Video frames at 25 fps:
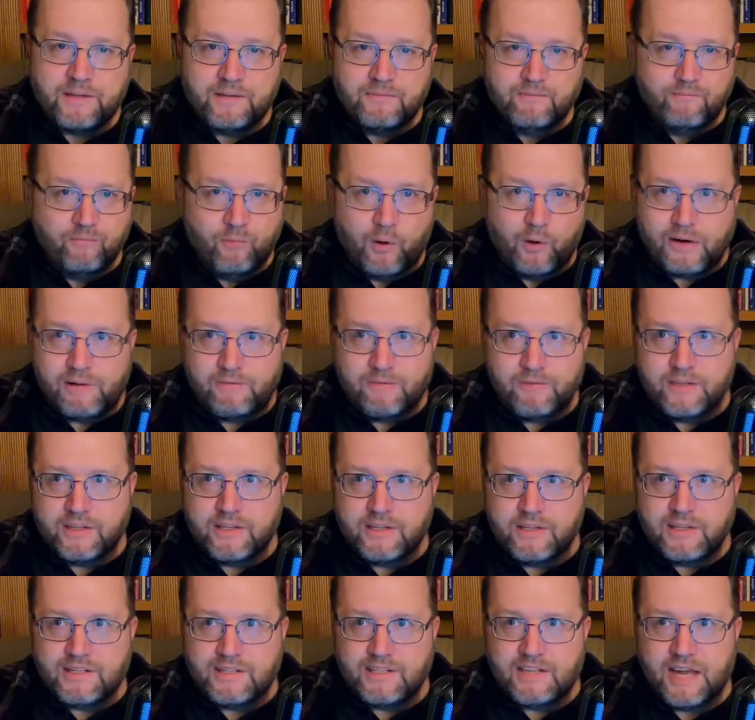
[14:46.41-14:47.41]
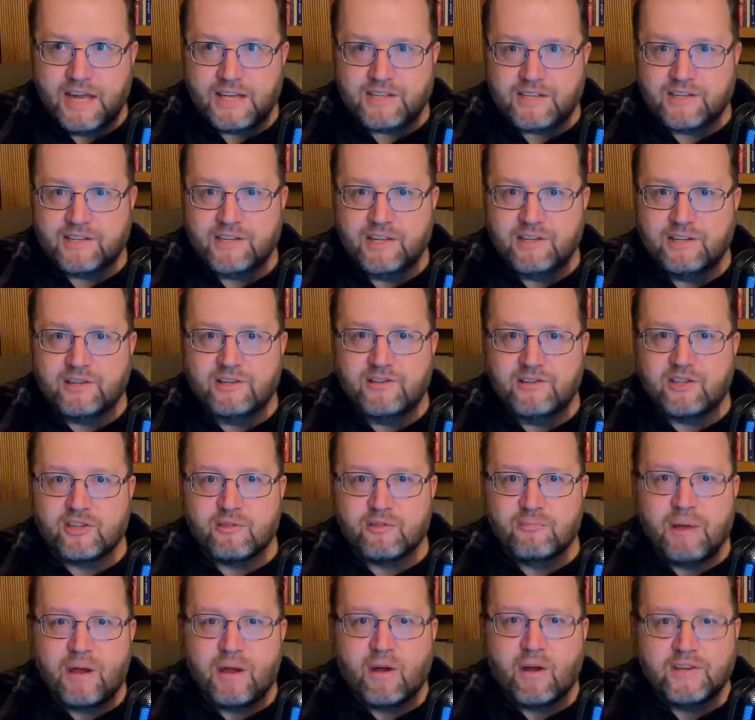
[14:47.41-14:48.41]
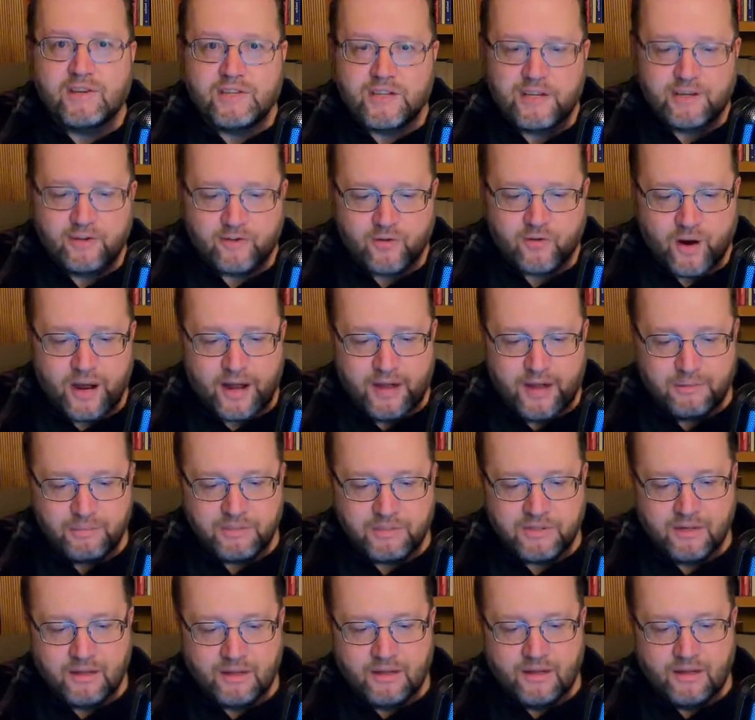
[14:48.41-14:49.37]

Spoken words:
one of the detested Samaritan tribes.